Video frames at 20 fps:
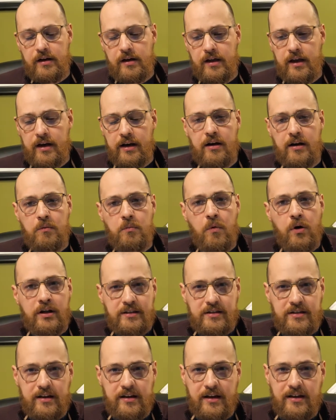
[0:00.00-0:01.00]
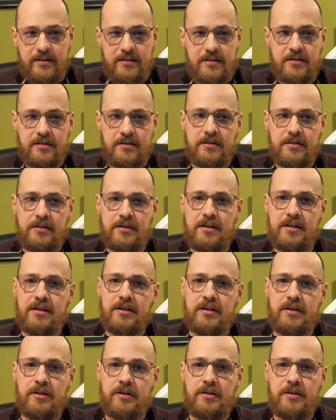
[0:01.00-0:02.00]
And in one sense,
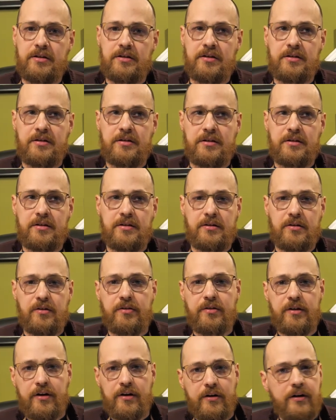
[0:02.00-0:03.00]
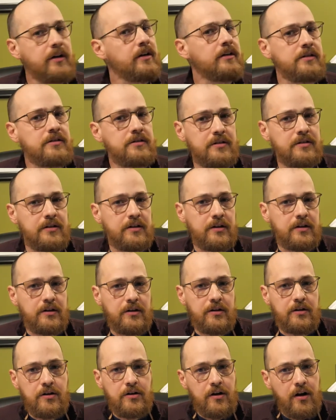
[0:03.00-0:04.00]
there is
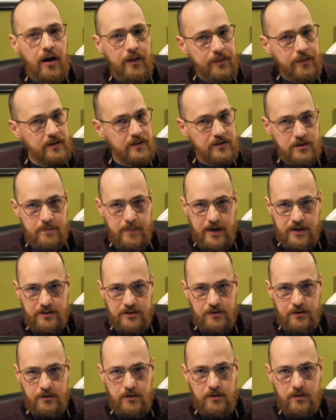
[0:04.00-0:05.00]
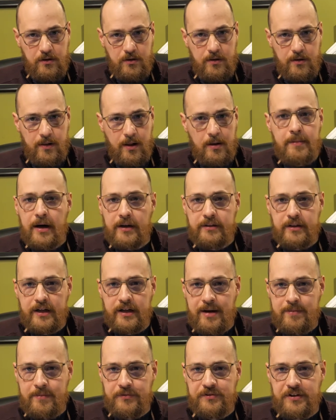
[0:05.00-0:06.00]
nothing special about the
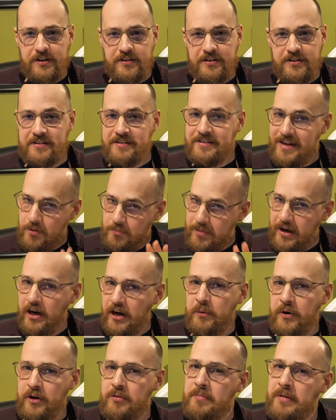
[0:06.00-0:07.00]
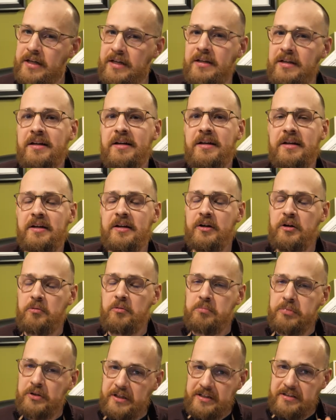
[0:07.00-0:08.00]
name of Jesus. Now, bear with me,
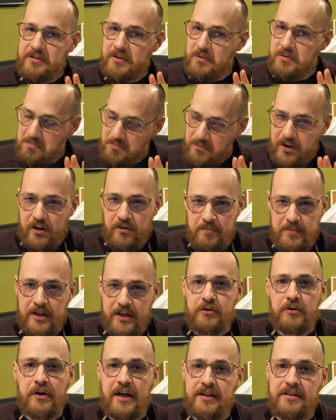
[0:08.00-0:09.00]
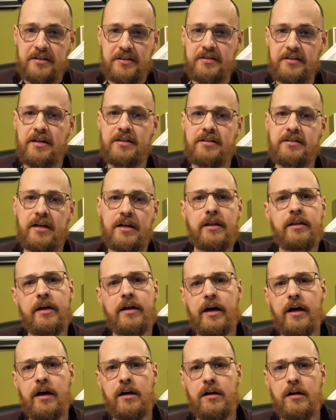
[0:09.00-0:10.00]
and please give me grace as I say
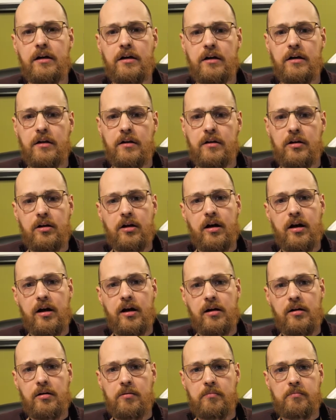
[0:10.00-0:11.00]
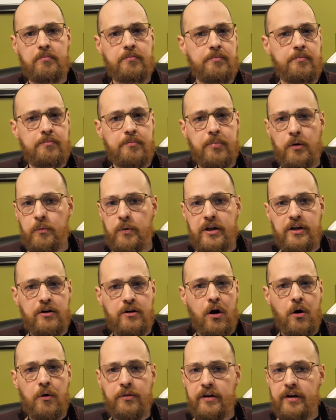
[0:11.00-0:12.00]
that. Uh, but we
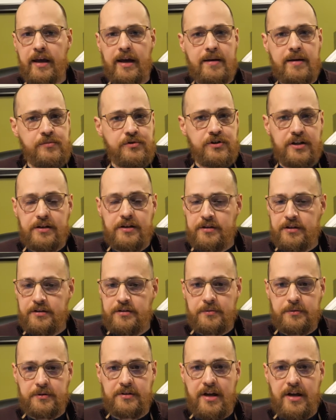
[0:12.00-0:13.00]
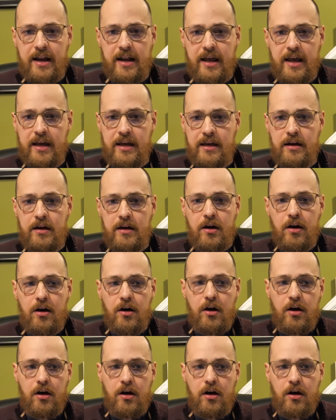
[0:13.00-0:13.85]
know the name Jesus was not a